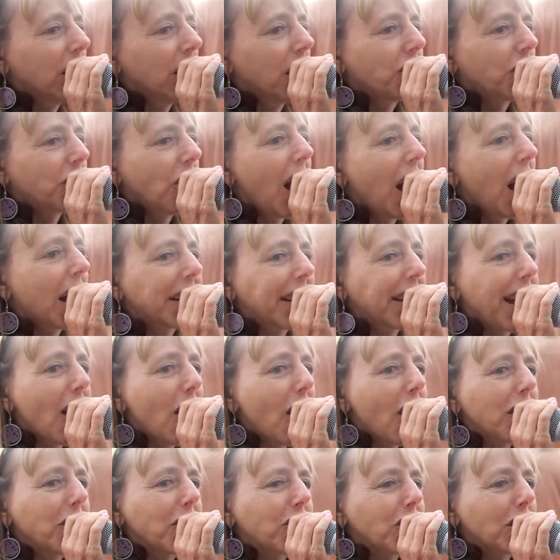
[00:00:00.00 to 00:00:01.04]
John
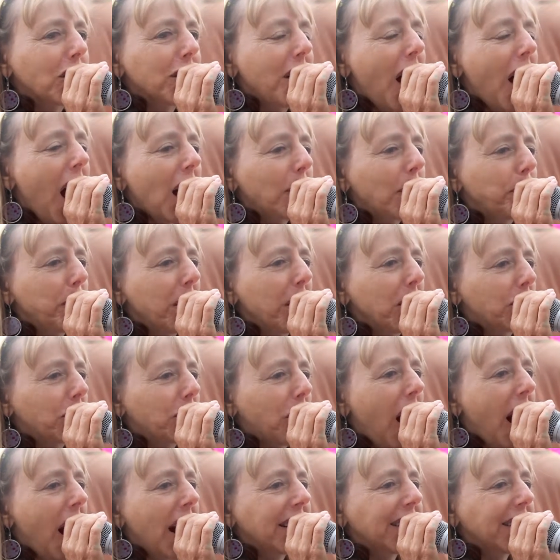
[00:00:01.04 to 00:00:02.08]
Kerry should not be
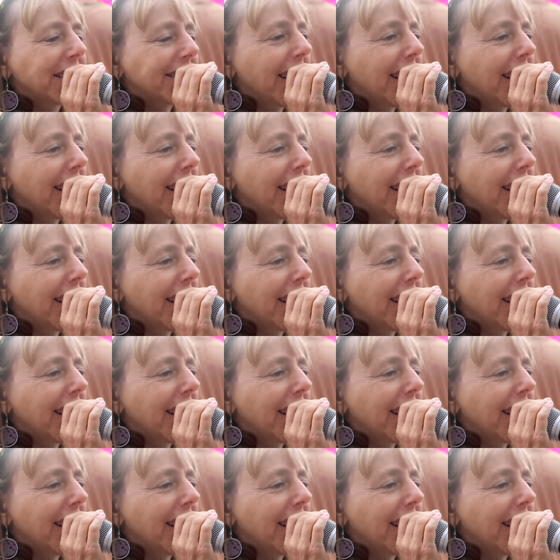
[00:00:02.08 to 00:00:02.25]
trying to